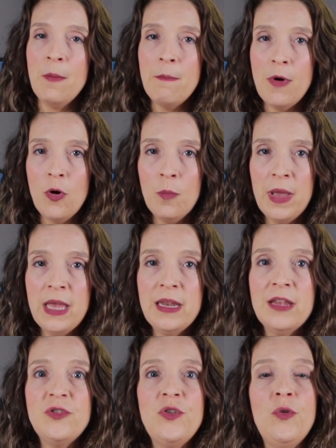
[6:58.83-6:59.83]

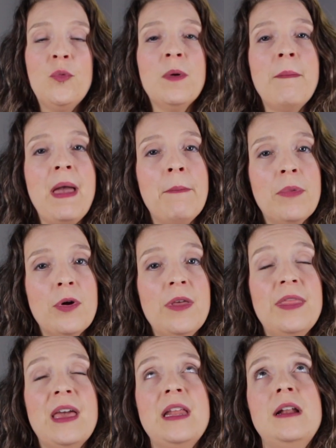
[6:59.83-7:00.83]
moment to remember
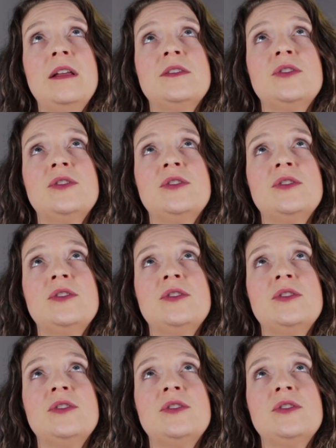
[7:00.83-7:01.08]
that it is